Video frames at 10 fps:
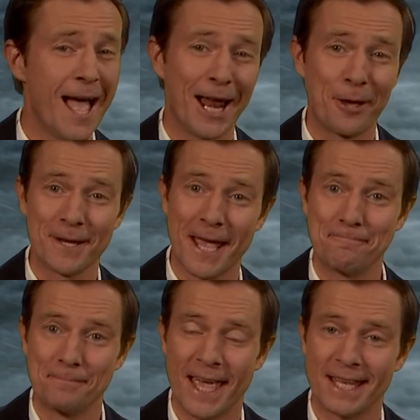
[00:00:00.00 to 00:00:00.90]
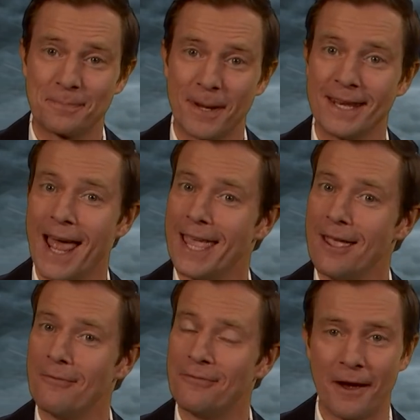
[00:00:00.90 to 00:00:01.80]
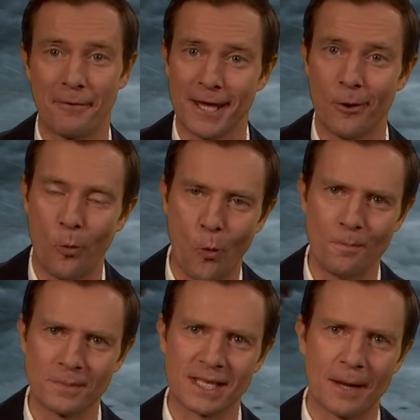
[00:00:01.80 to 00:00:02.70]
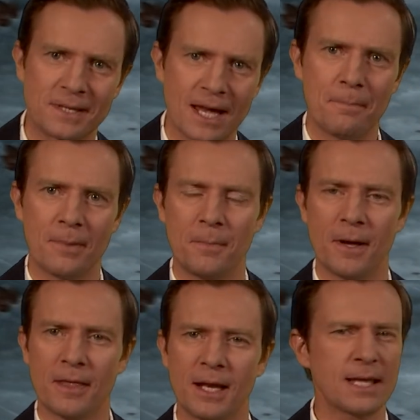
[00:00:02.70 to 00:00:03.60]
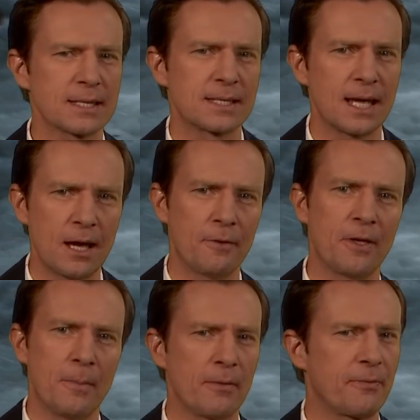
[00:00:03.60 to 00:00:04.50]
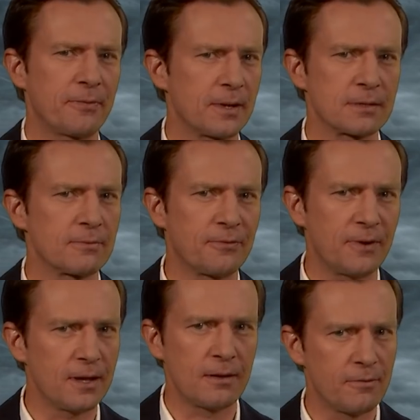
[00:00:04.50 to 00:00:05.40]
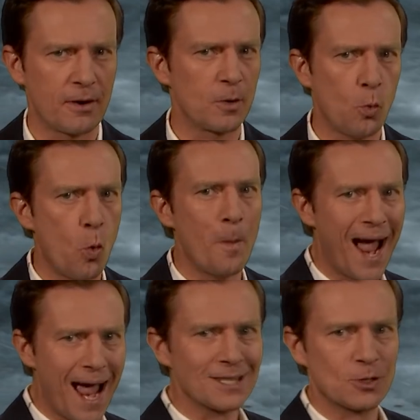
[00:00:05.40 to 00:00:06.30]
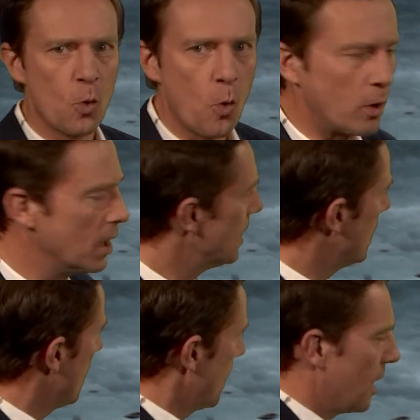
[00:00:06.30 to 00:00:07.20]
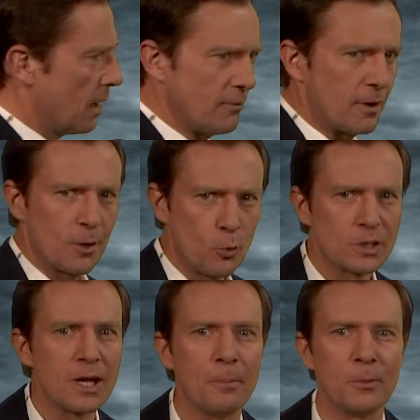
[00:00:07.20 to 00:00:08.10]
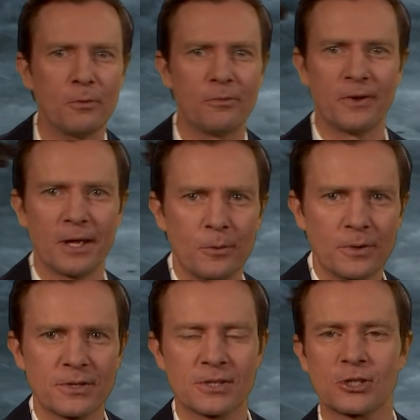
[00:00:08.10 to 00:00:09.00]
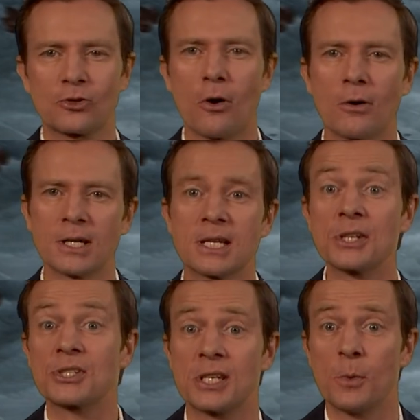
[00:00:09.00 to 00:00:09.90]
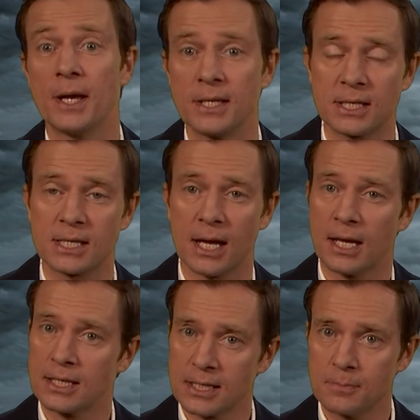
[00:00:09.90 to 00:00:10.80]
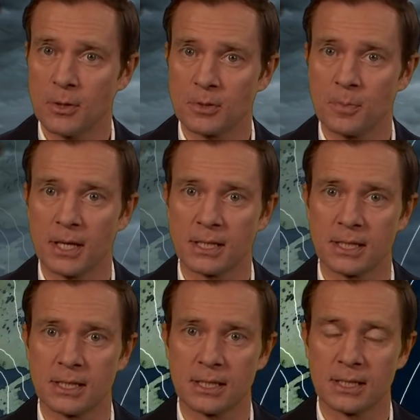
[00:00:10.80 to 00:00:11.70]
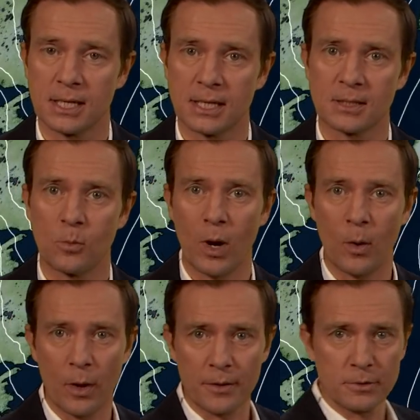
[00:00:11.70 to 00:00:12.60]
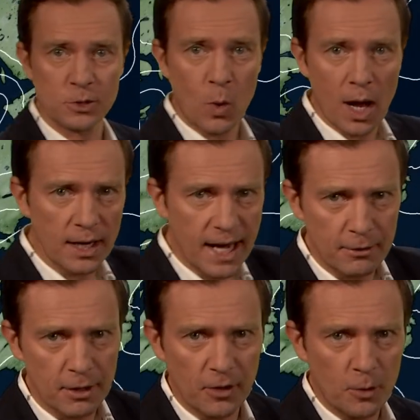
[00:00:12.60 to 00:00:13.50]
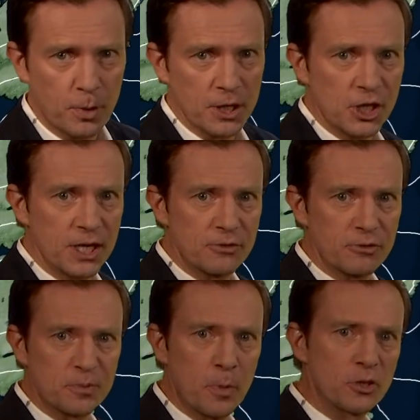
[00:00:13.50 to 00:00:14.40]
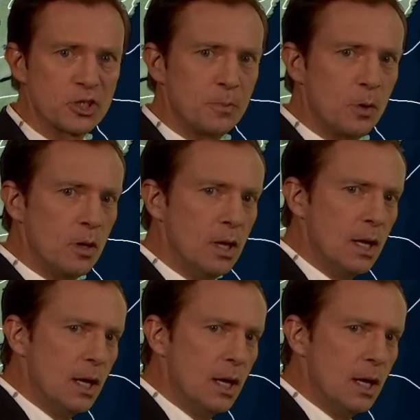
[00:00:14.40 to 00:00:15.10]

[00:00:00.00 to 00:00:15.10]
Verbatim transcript: Hello again. It's been a very warm September, but the last day of the month doesn't feel very warm at all uh, very autumnal feel with strong and gusty winds and most places seeing some wet weather as well. An area of low pressure is responsible,